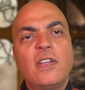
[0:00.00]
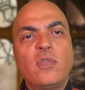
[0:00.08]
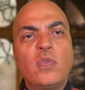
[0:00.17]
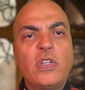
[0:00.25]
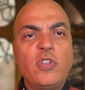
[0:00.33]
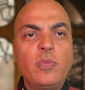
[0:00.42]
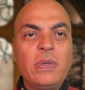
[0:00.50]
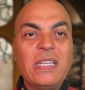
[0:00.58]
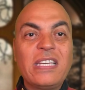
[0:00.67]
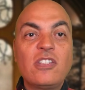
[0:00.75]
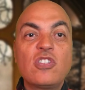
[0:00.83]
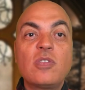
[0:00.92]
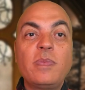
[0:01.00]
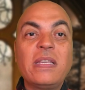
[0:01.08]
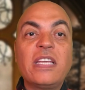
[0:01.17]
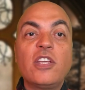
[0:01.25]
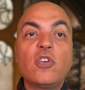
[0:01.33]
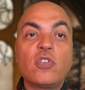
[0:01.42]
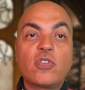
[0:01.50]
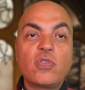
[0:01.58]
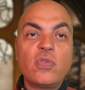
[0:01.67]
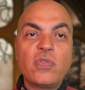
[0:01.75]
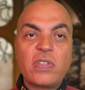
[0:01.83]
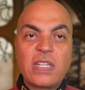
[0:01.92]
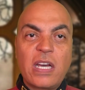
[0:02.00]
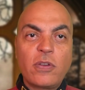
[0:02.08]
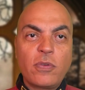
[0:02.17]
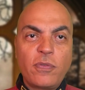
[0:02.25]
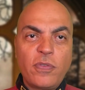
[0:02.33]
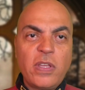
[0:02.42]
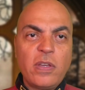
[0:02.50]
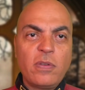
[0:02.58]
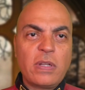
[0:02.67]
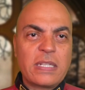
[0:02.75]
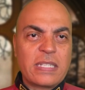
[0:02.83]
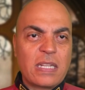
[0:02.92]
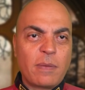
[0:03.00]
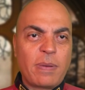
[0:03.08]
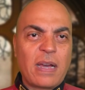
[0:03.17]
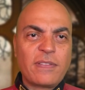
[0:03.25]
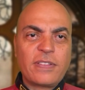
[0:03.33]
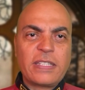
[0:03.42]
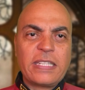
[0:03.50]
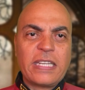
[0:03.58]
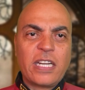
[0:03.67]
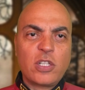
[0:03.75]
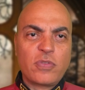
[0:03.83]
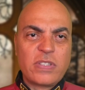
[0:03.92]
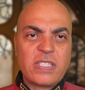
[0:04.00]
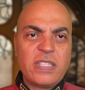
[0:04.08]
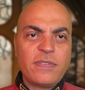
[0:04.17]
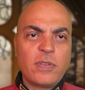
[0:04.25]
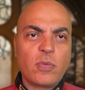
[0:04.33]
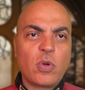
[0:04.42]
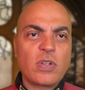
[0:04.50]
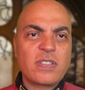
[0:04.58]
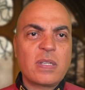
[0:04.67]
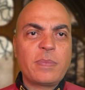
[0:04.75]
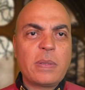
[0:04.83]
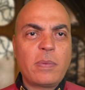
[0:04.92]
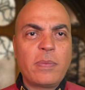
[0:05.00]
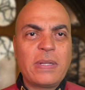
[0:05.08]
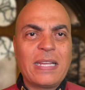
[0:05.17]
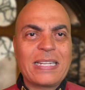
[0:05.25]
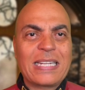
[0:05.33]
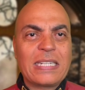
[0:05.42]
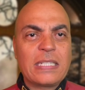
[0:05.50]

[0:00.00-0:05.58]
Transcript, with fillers: When you begin speaking your truth and how you feel and telepathically how you receive the world, some people will be like,